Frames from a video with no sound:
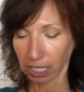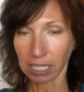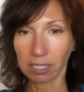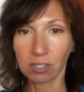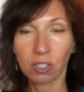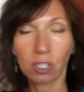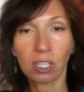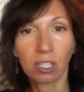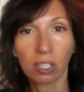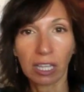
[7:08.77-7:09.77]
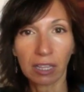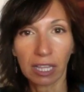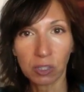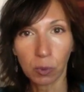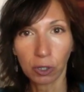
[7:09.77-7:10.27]
it's, that,
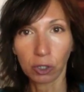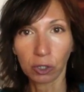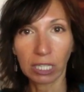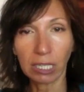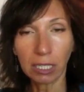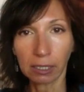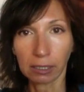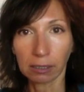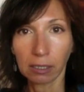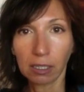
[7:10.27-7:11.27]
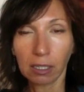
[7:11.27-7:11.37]
that's where your healing